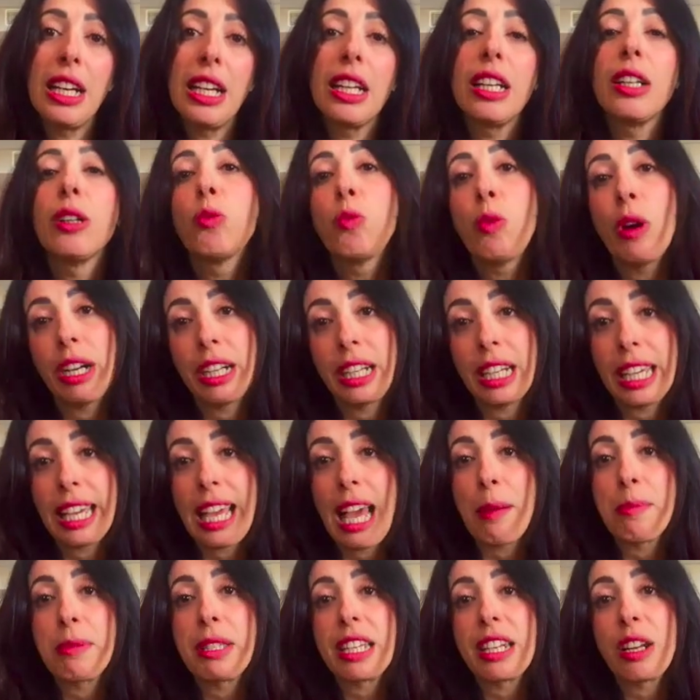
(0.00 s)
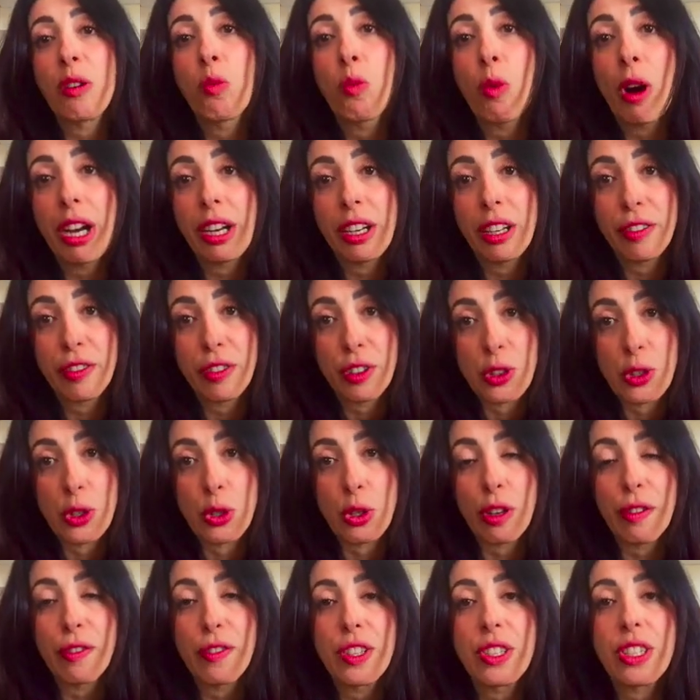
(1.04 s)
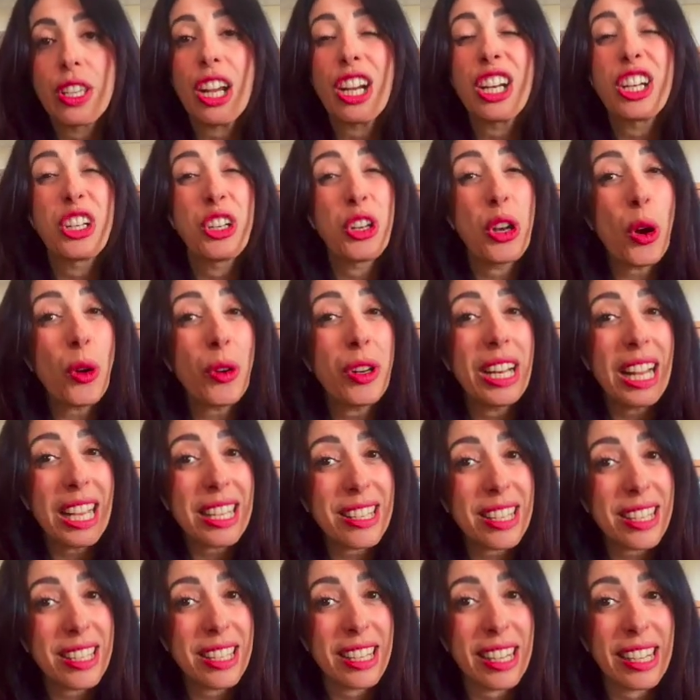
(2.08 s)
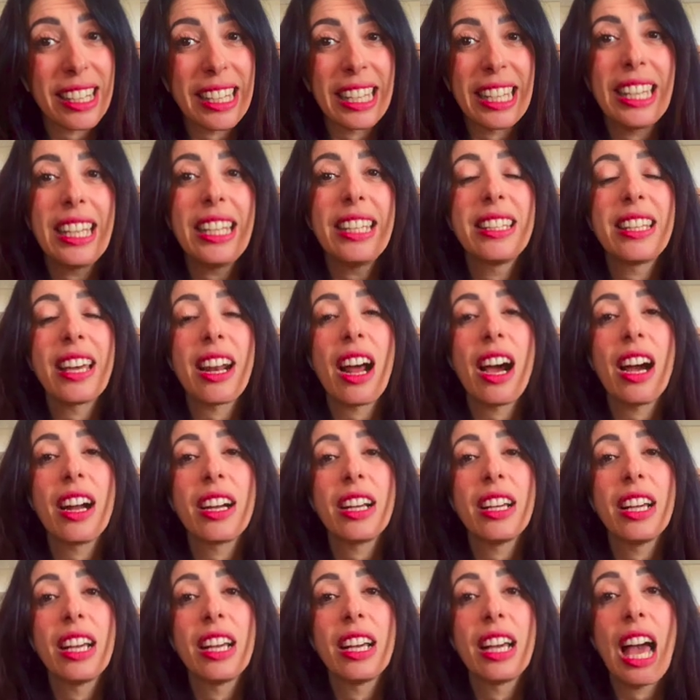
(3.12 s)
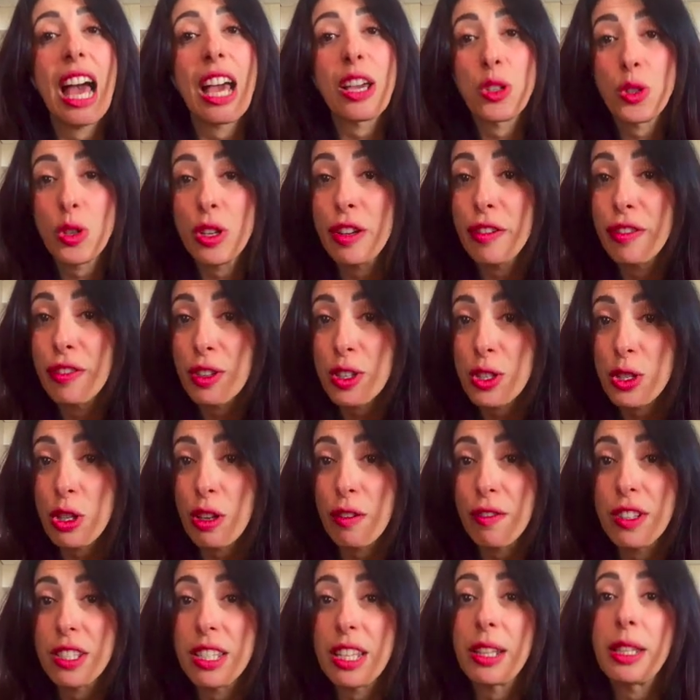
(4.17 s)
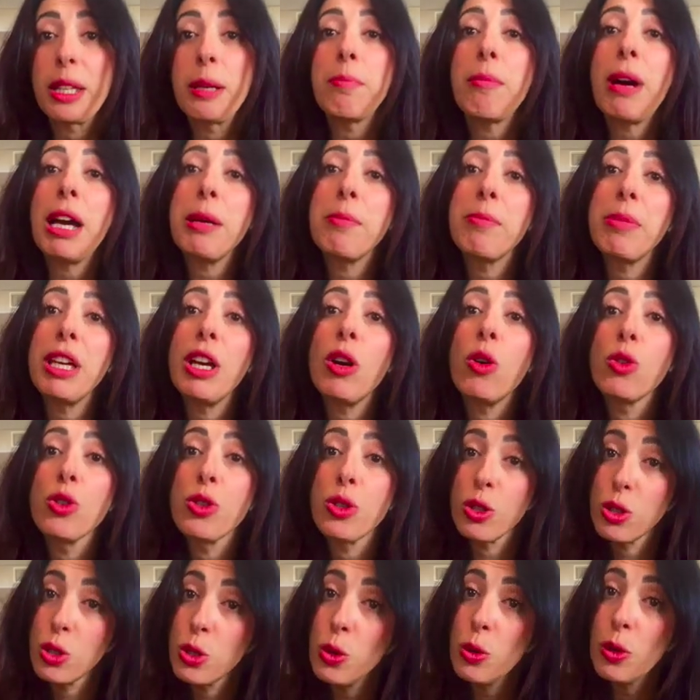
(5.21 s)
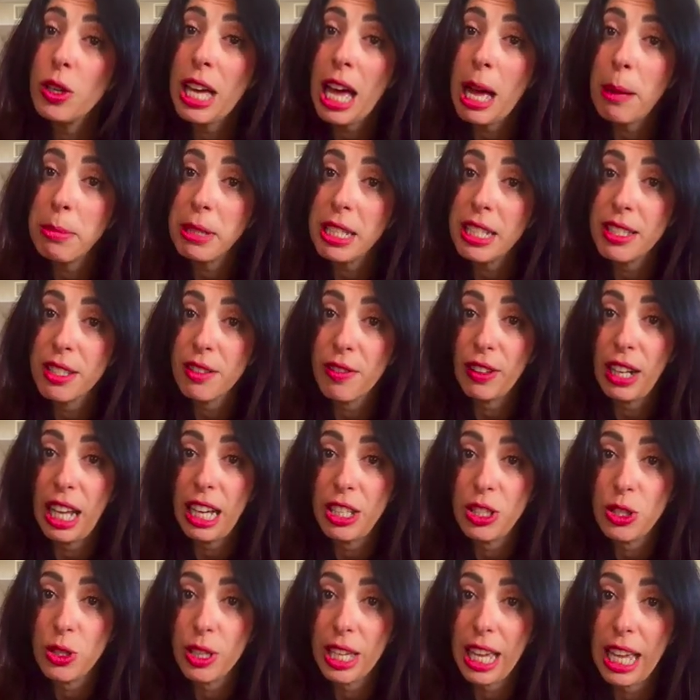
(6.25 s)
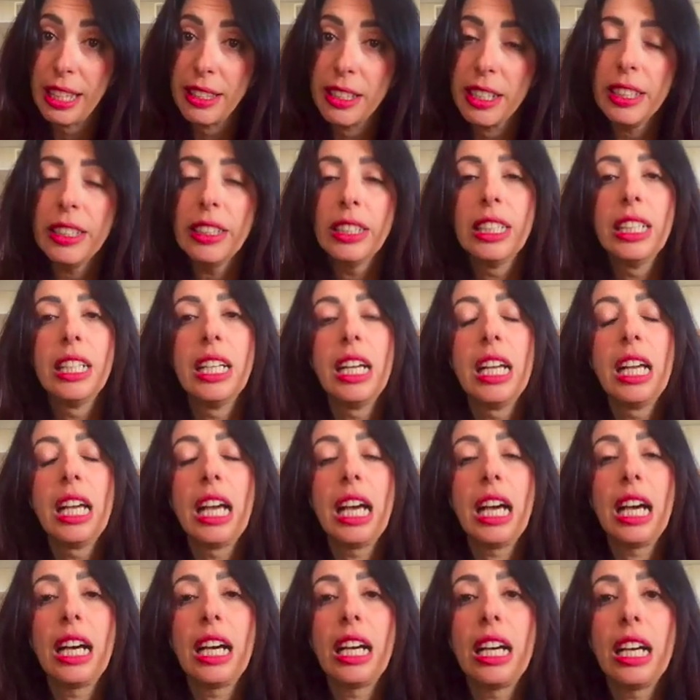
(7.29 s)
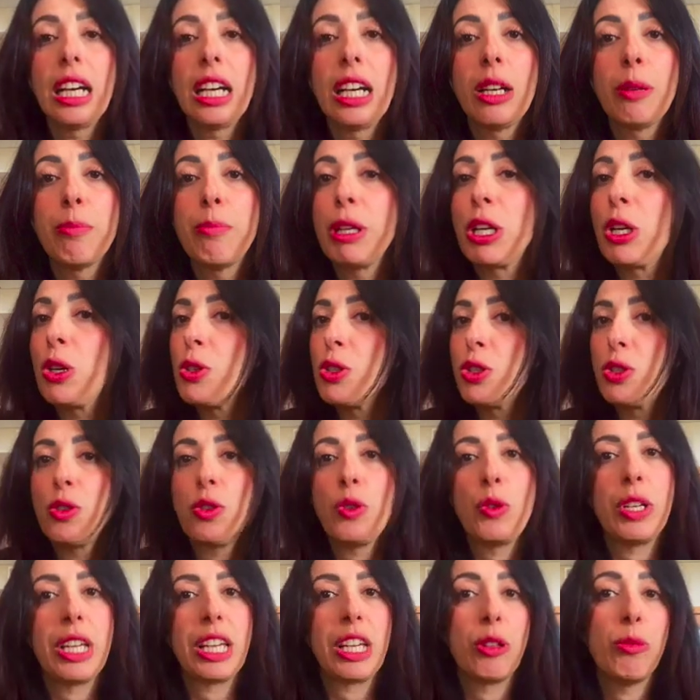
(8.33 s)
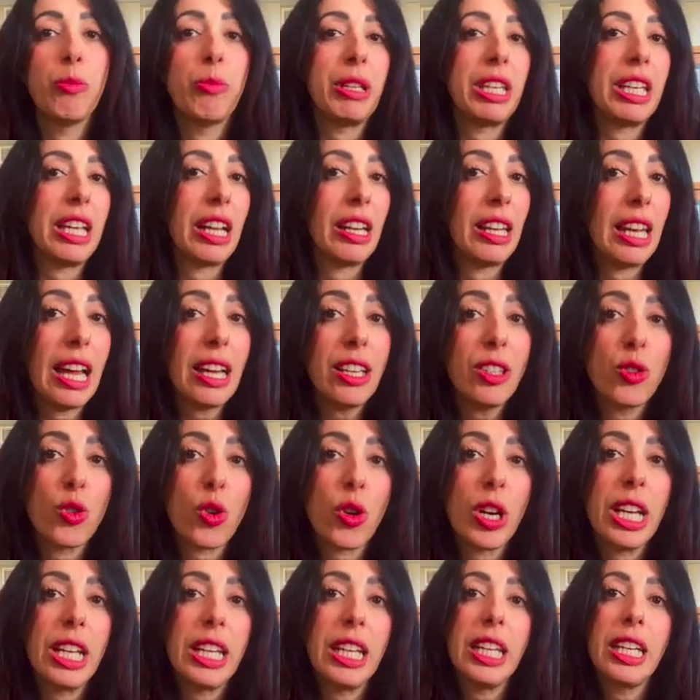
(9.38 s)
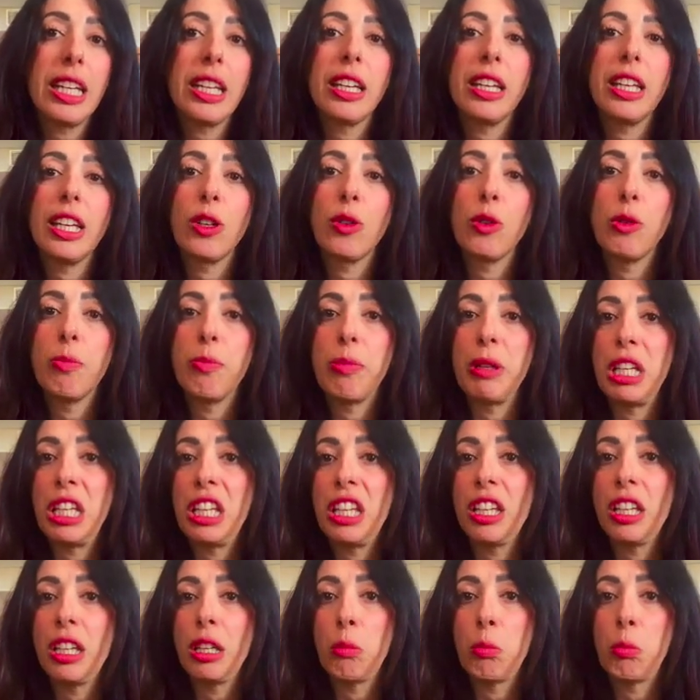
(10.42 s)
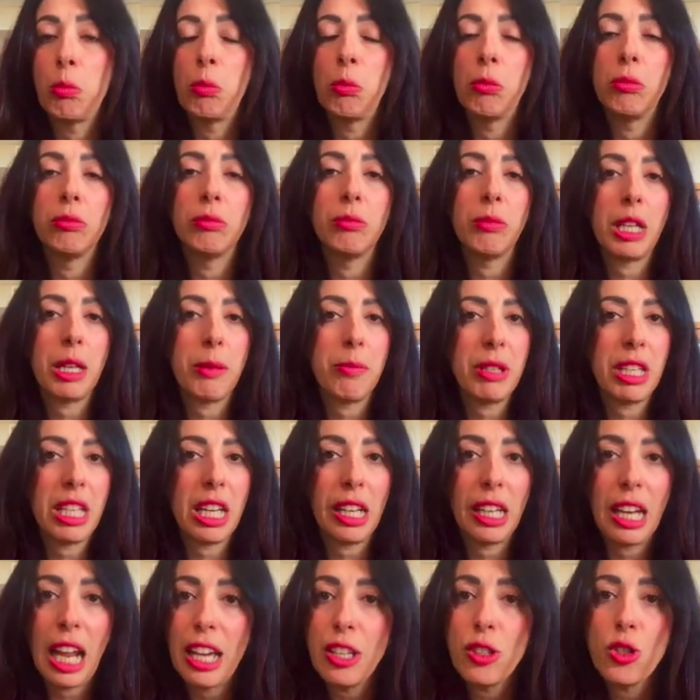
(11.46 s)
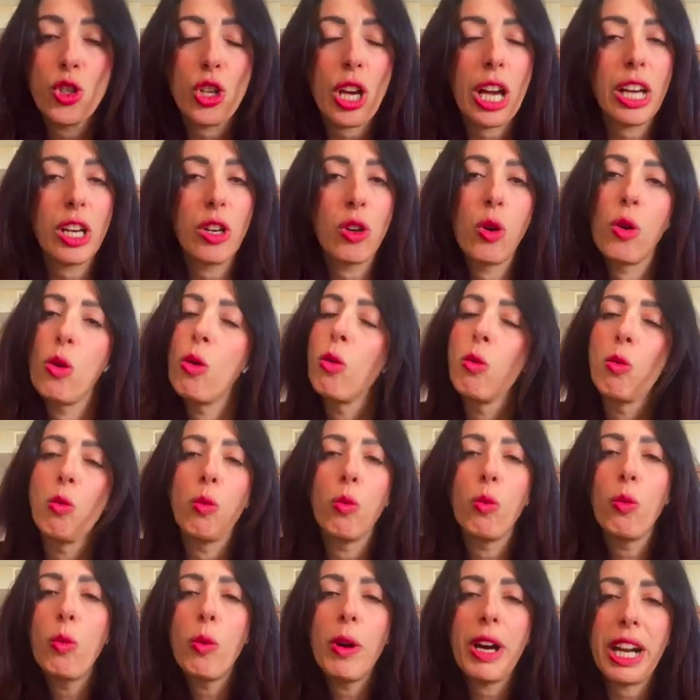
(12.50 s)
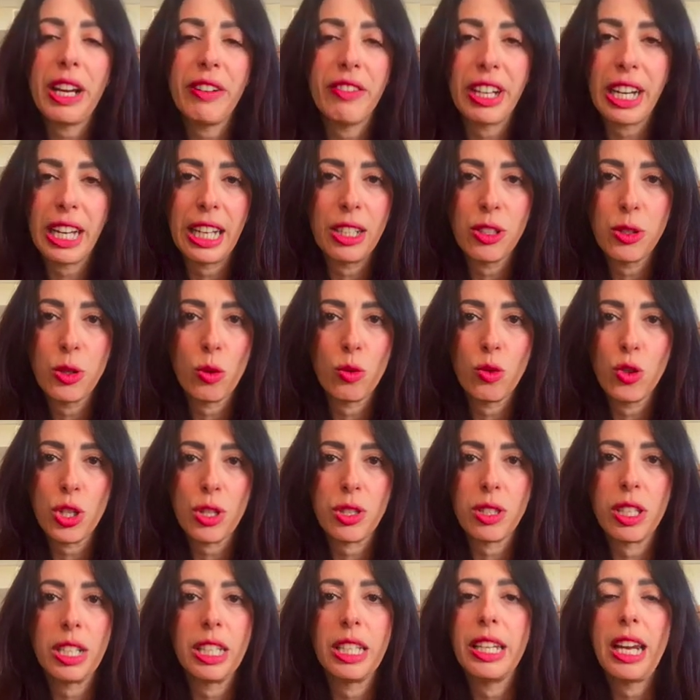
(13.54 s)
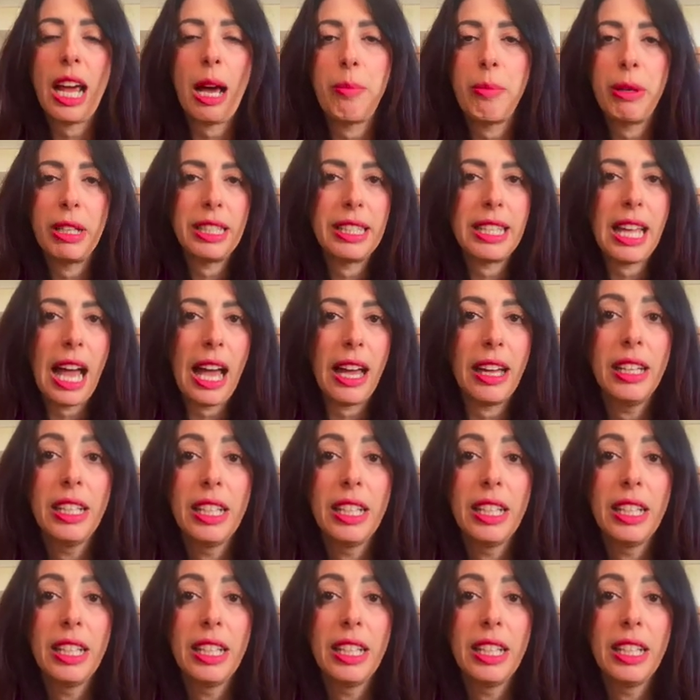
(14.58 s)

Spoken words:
one captain and one first officer. Not necessarily there are actually a first officer. There might be also two captains flying together, because, you know, it can be a line training, it could be maybe a line check or whatever else, or just it happened that